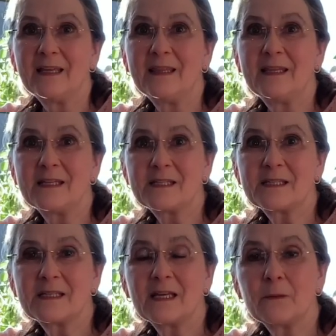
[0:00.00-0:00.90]

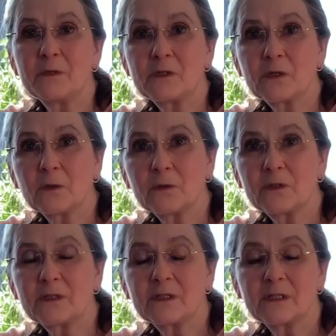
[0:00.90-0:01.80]
This
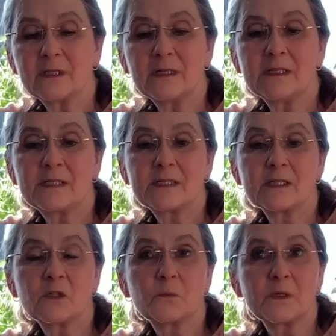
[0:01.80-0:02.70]
episode is
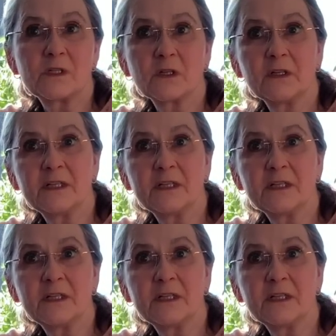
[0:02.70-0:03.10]
a special